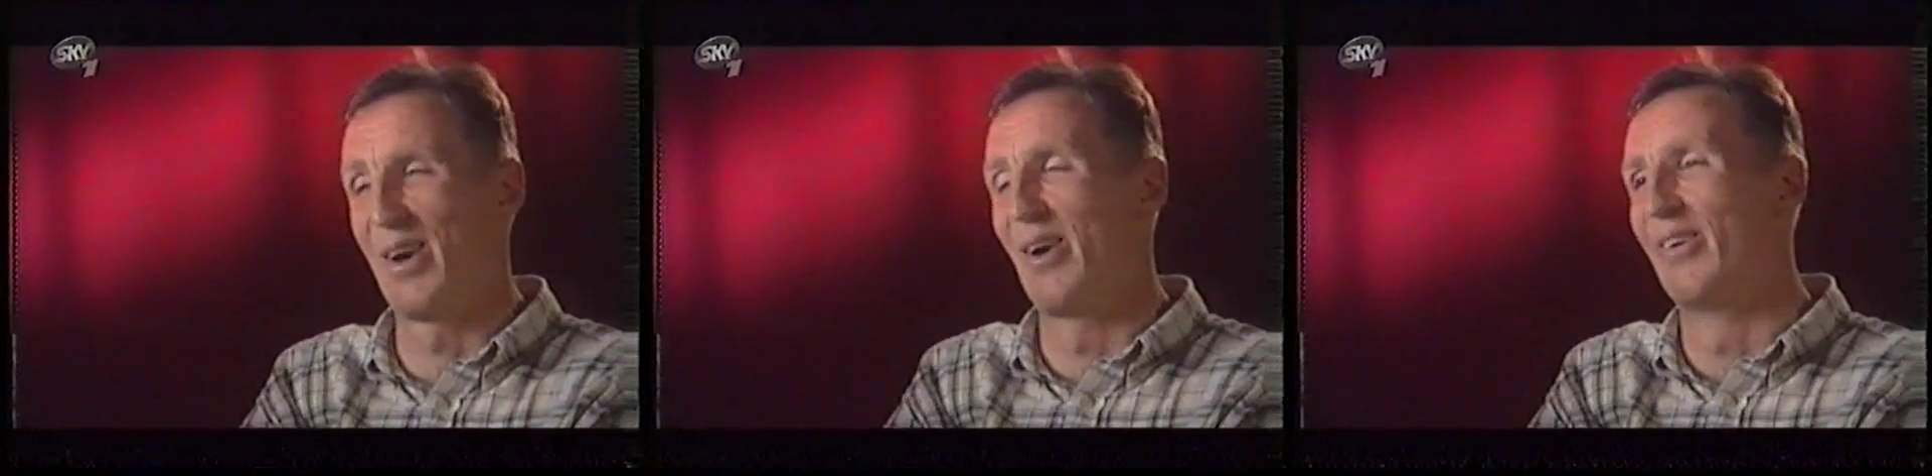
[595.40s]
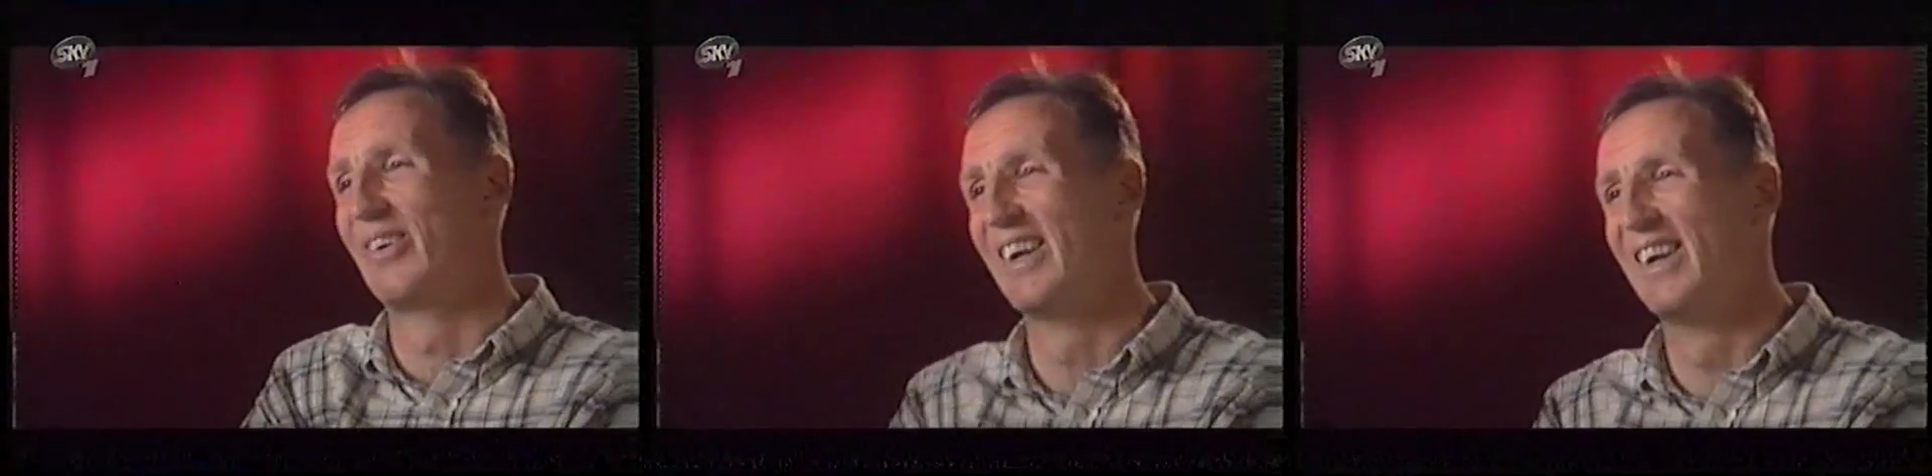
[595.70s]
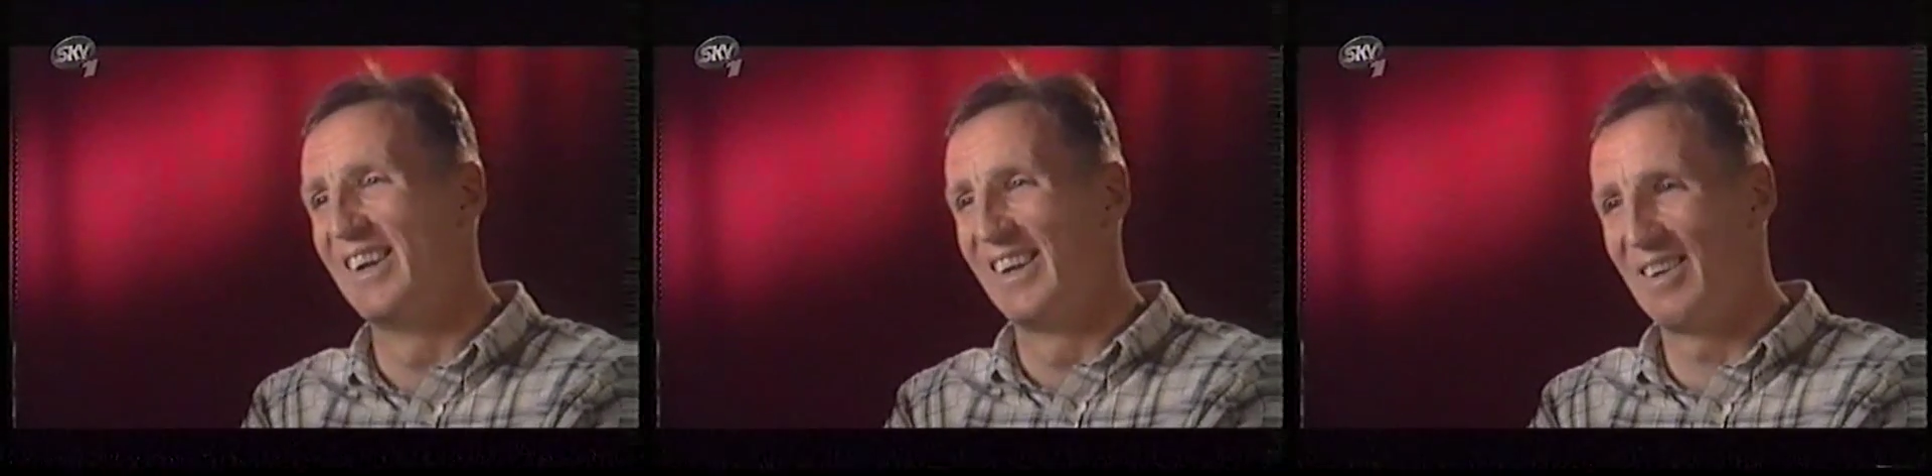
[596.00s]
so
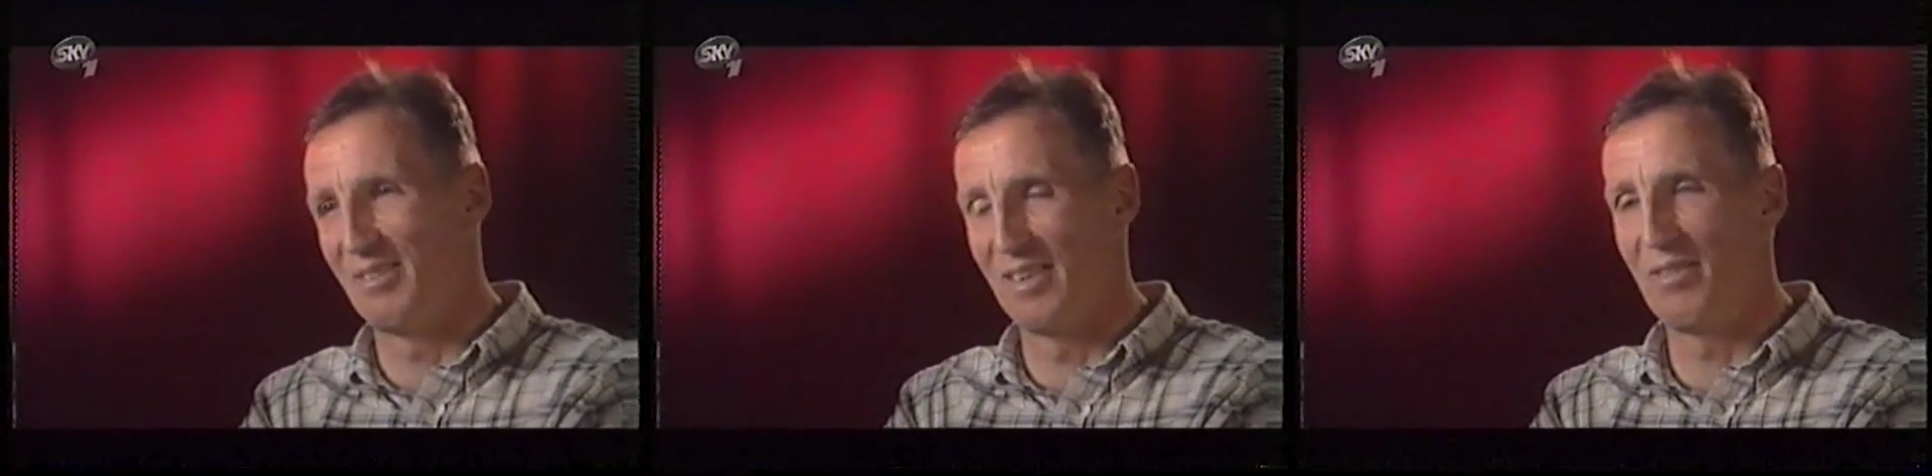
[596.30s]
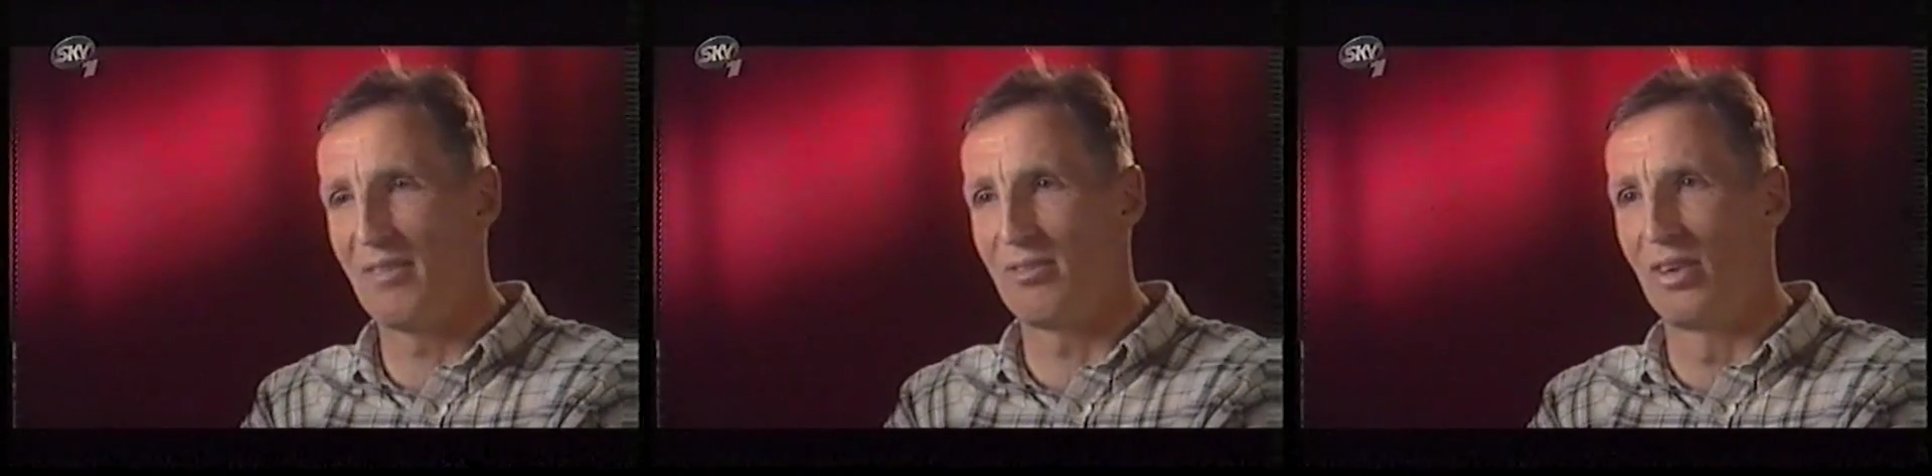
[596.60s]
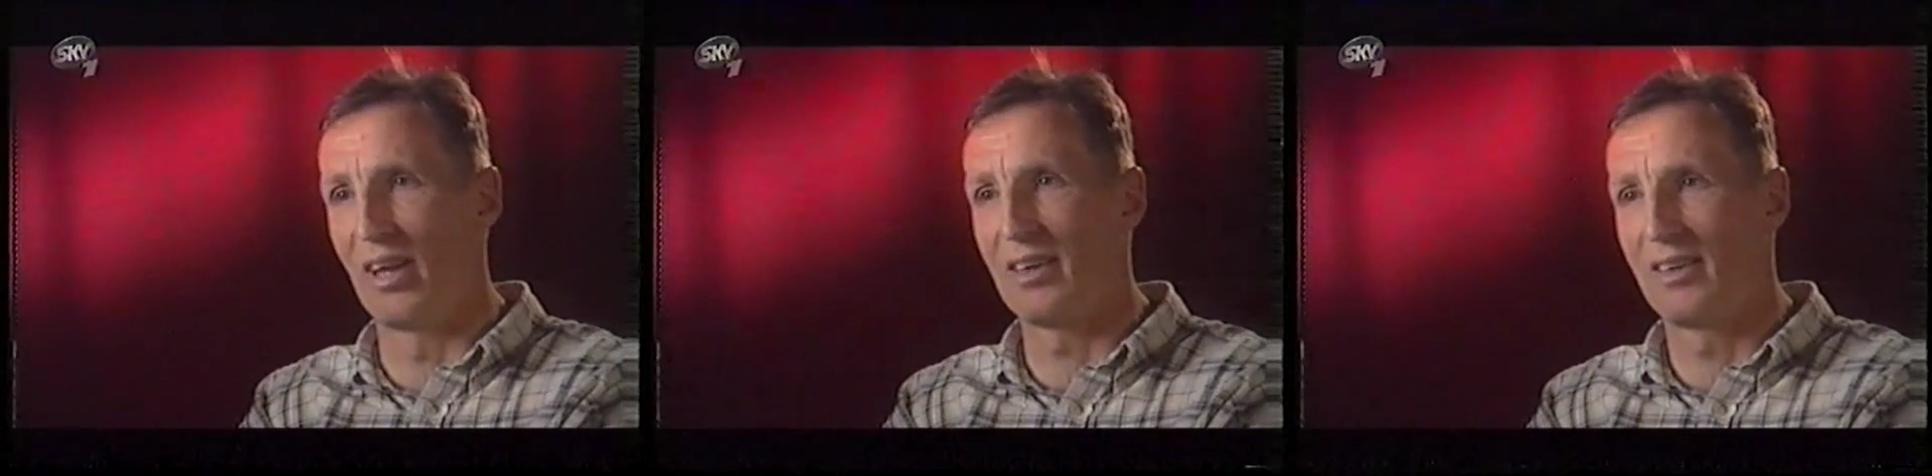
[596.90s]
it was an
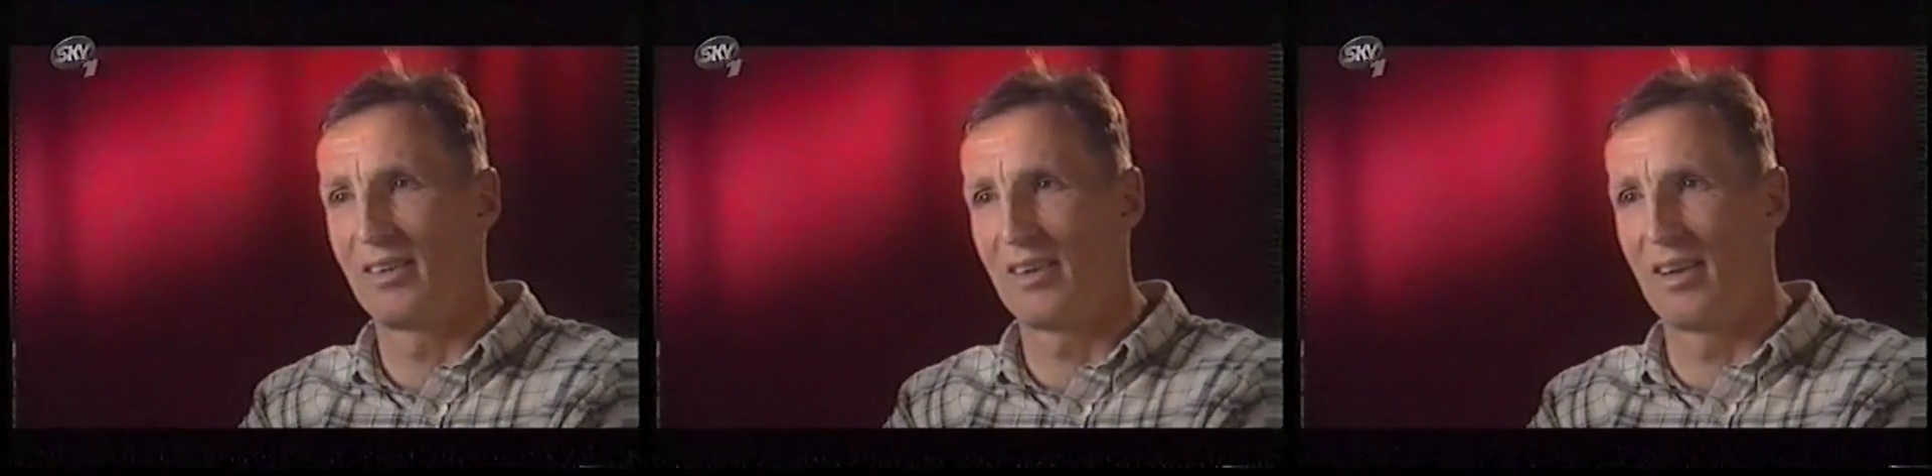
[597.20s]
eventful night